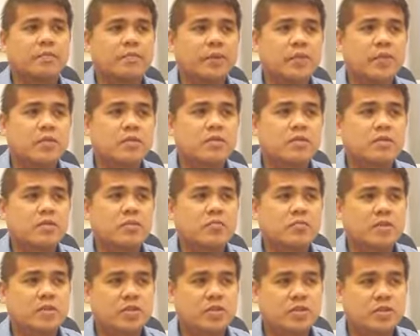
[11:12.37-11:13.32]

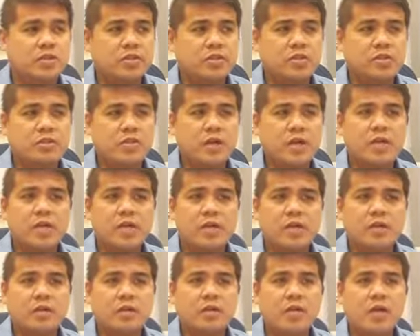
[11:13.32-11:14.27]
presuppositions and
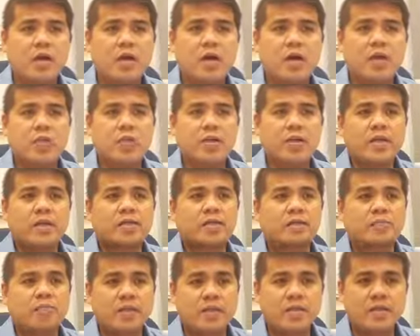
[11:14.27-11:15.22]
not allowing
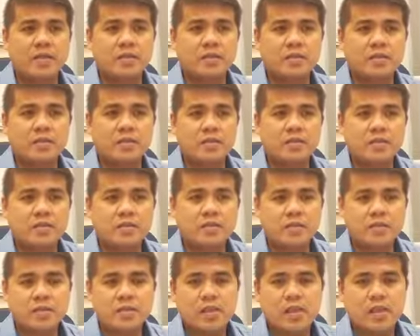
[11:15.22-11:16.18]
his meanings
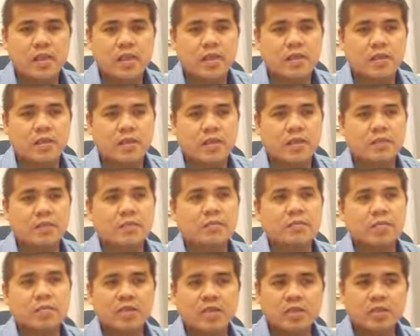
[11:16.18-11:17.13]
and
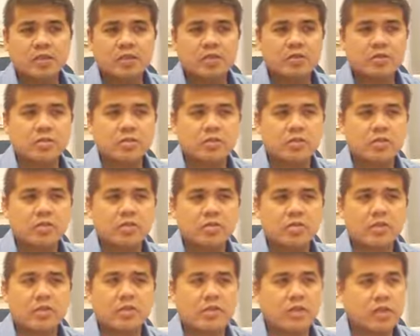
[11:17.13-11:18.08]
interpretations
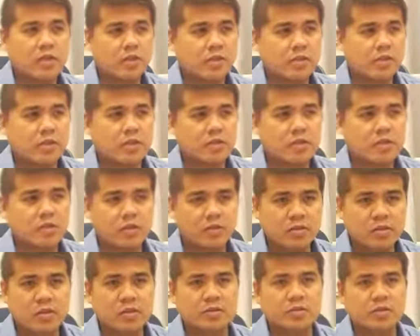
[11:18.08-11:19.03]
or theoretical
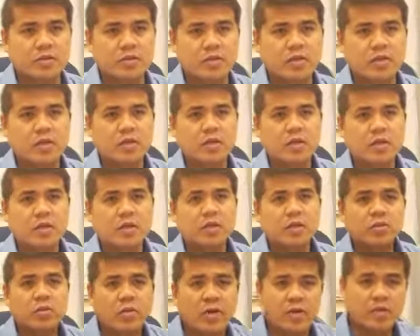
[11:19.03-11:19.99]
concepts
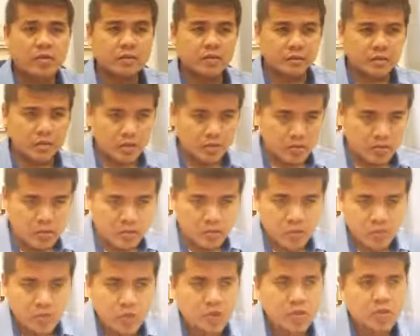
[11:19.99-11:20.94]
to enter the
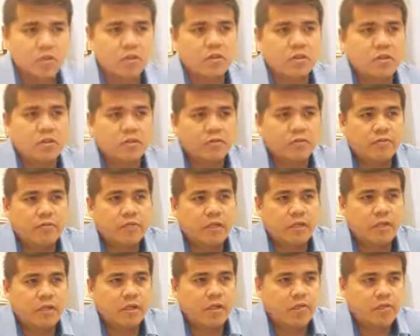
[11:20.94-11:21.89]
unique world of
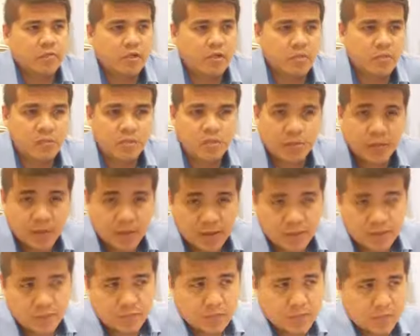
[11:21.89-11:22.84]
the informant
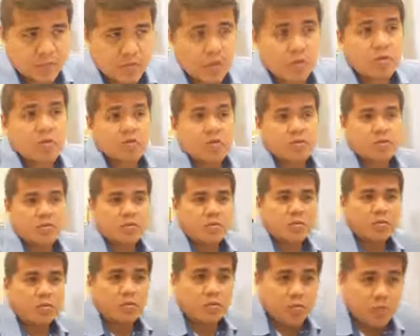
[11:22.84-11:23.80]
participant, or
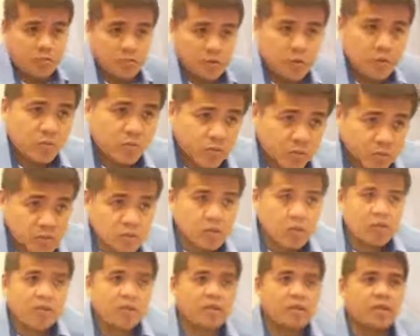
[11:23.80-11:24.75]
for the world
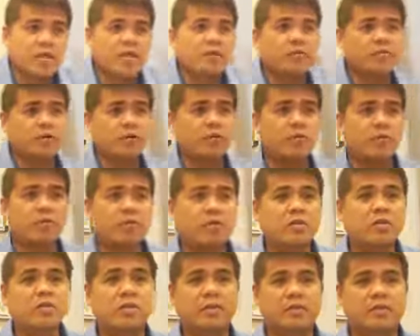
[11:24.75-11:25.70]
of the informant
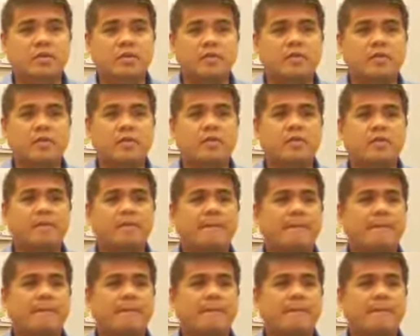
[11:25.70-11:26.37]
or participant.